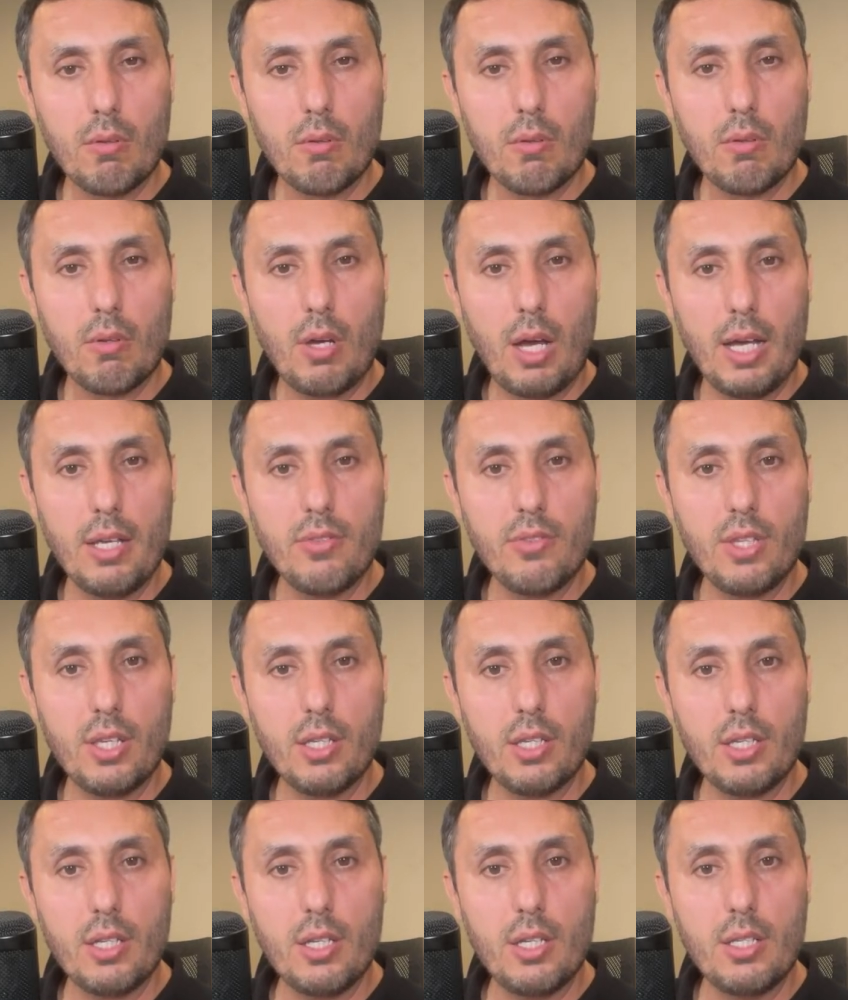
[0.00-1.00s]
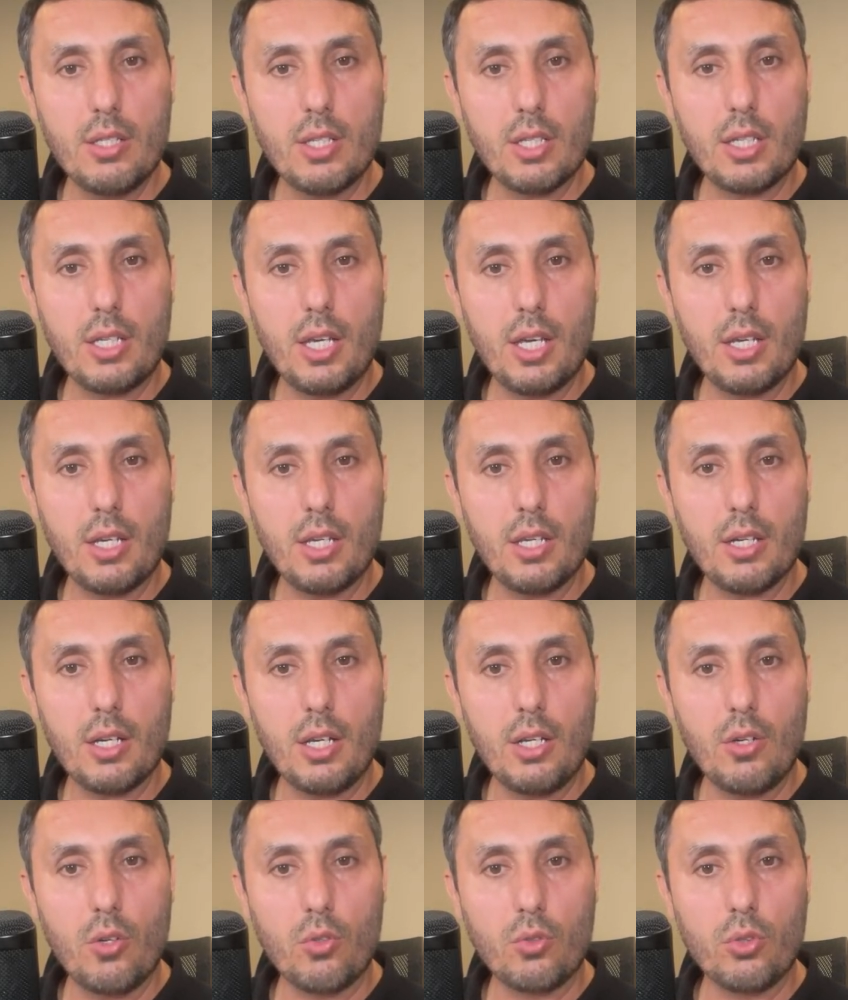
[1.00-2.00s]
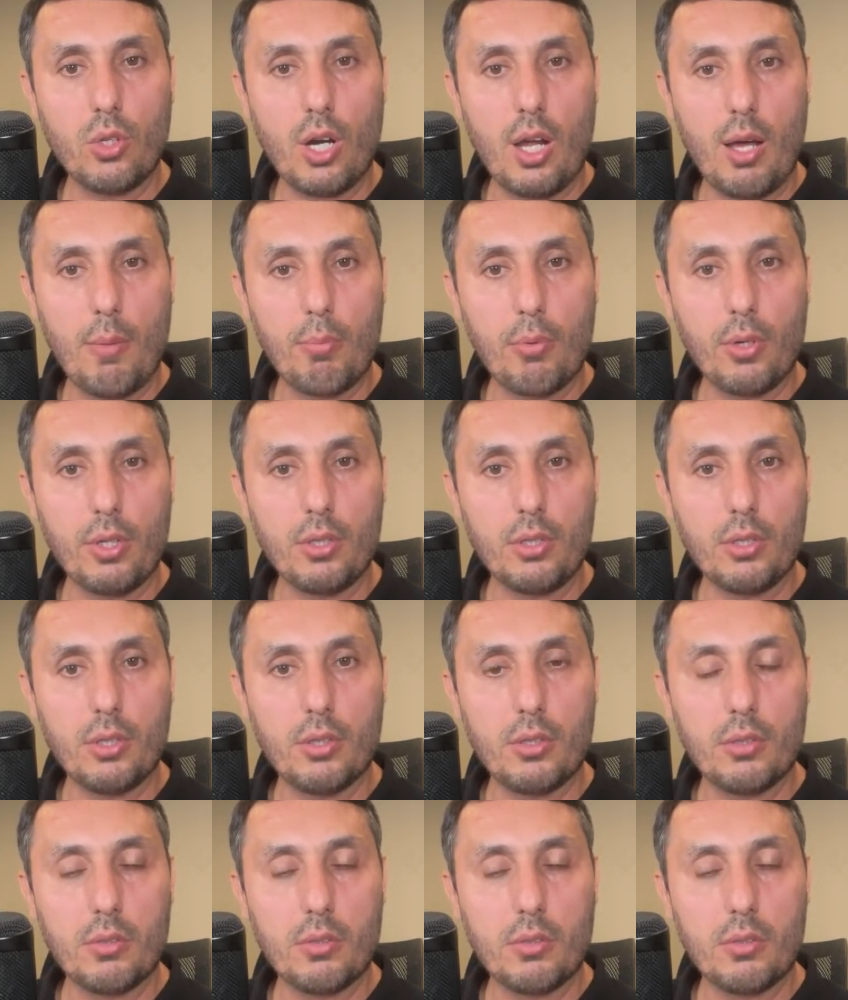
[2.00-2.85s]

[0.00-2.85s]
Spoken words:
I think, is a carrier an owner-operator?